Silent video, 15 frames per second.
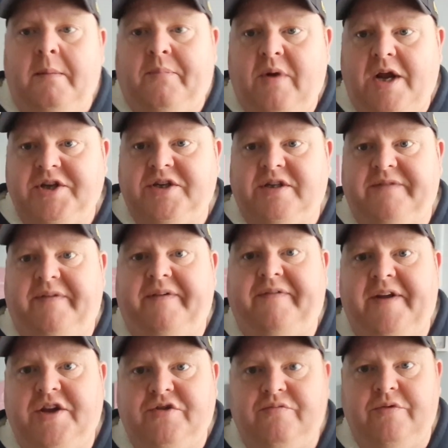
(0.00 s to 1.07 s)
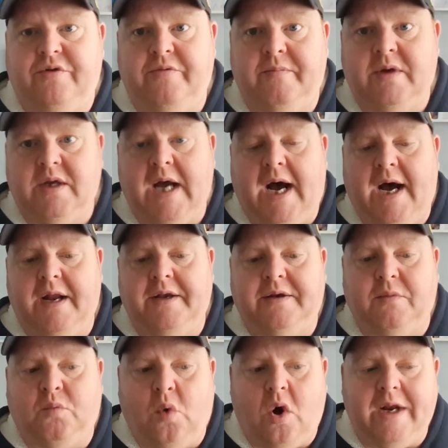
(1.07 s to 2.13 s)
pressures of the fish room
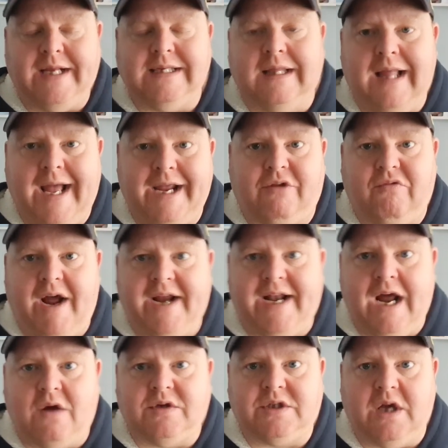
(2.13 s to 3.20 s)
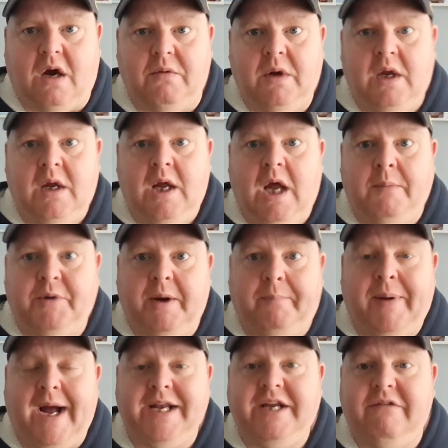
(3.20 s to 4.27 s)
and what it's like right now. So, I'm going
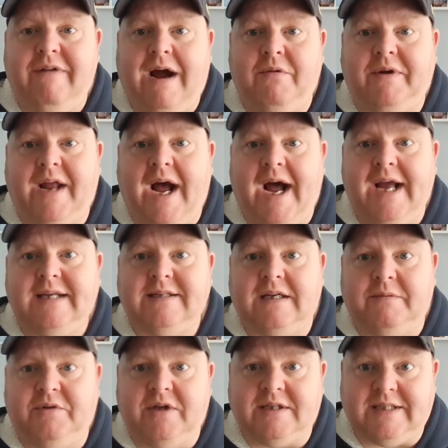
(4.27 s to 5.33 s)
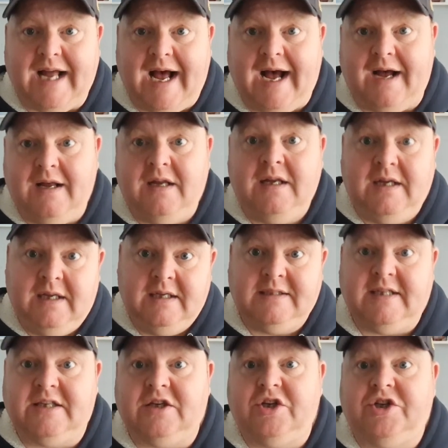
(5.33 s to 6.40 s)
to pan you around, guys, and I'm going to start
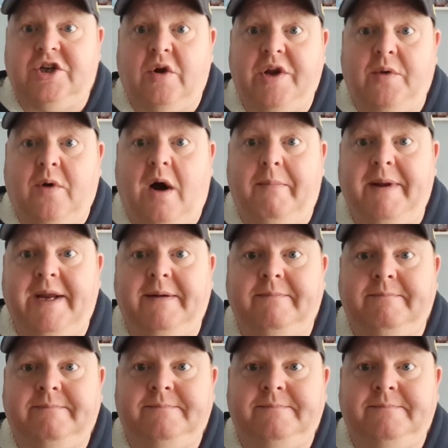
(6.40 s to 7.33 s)
to show you what I mean.